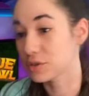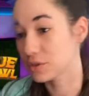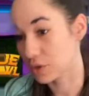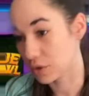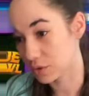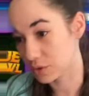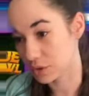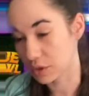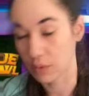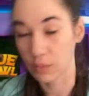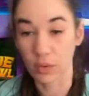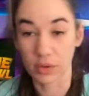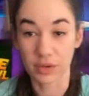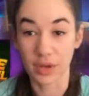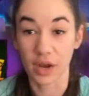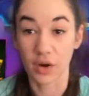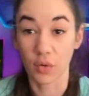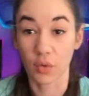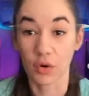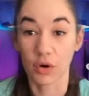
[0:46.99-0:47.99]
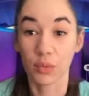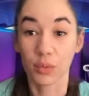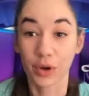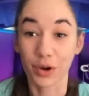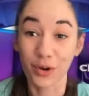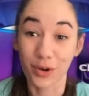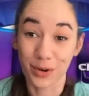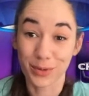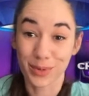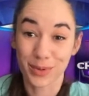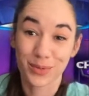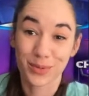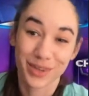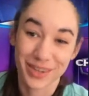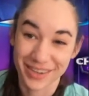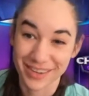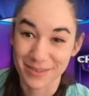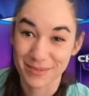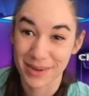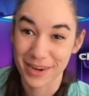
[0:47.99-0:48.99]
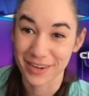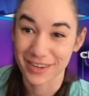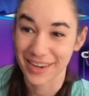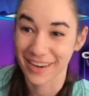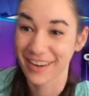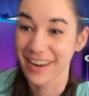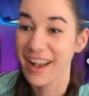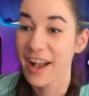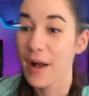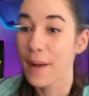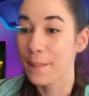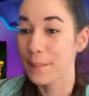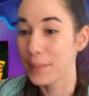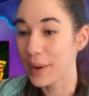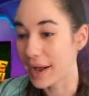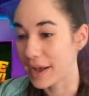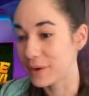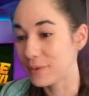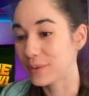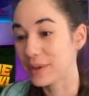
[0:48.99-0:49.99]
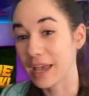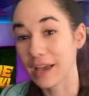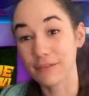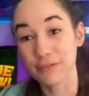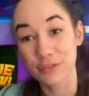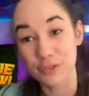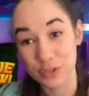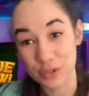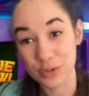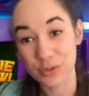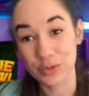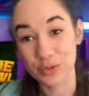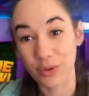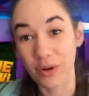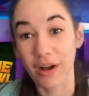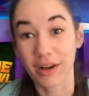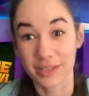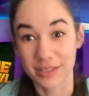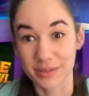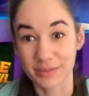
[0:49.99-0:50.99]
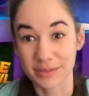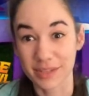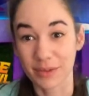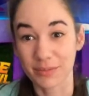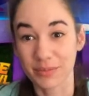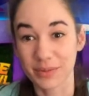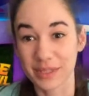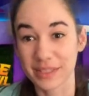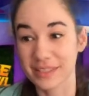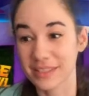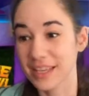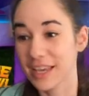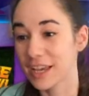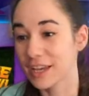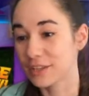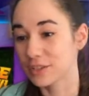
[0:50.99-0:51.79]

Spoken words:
Those are, well, not or, we are going to be working on Pear Dare, but we have two new awesome templates.